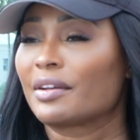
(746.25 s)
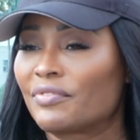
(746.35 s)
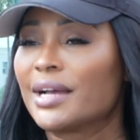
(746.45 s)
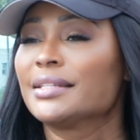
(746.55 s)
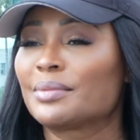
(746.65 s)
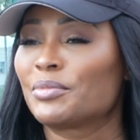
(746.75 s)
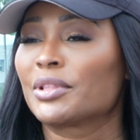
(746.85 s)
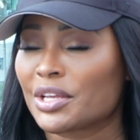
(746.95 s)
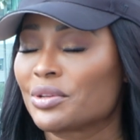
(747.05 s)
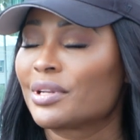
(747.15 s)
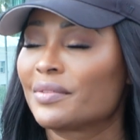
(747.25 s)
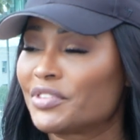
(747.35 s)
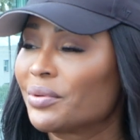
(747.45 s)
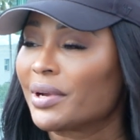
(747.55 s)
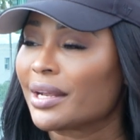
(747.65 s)
Like, find something that you
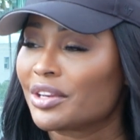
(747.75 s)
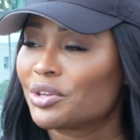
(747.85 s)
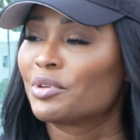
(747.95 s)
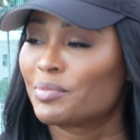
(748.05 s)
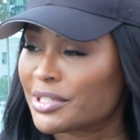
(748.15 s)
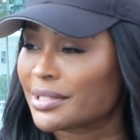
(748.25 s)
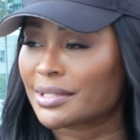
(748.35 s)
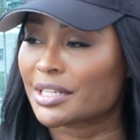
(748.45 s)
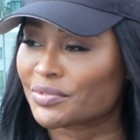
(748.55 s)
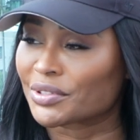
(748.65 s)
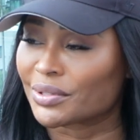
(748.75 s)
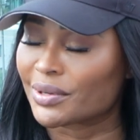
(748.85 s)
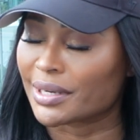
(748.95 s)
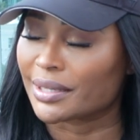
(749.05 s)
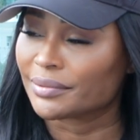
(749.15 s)
love doing, and you will be successful
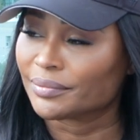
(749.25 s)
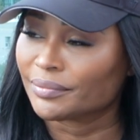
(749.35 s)
doing it.